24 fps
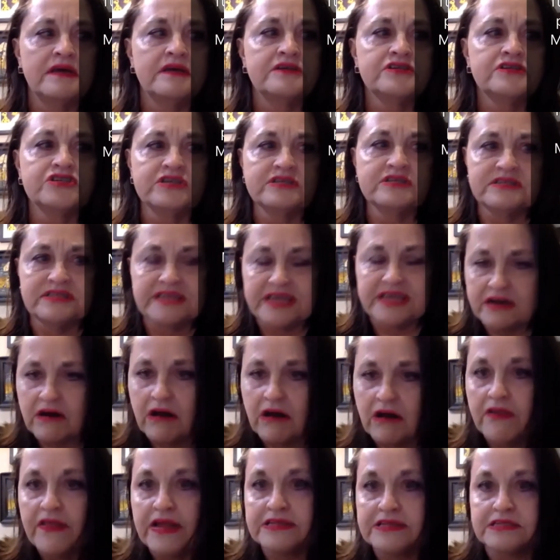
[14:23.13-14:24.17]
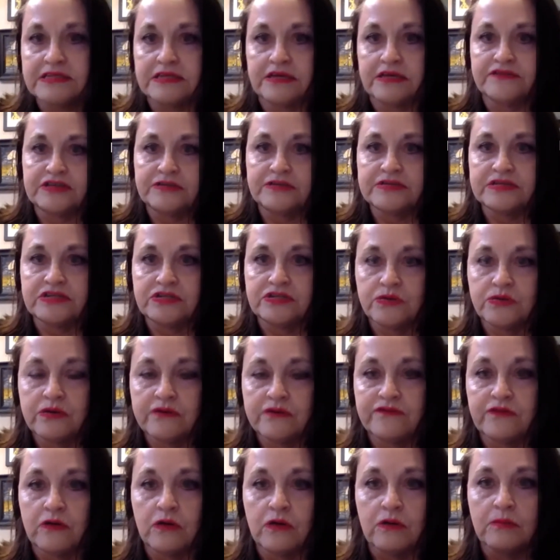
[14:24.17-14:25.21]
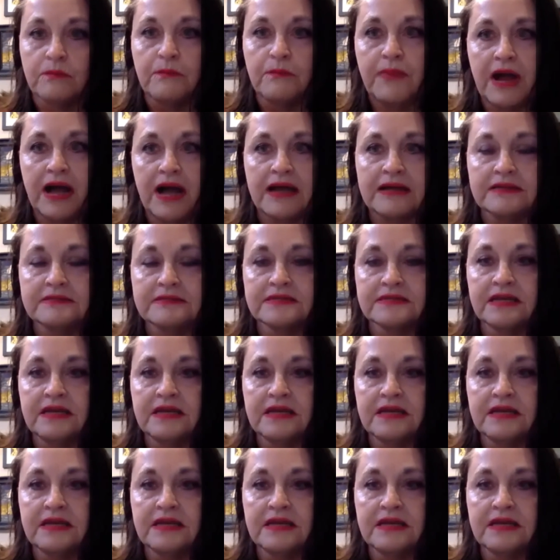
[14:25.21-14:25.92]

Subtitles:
she did all that stuff. She was dutiful, but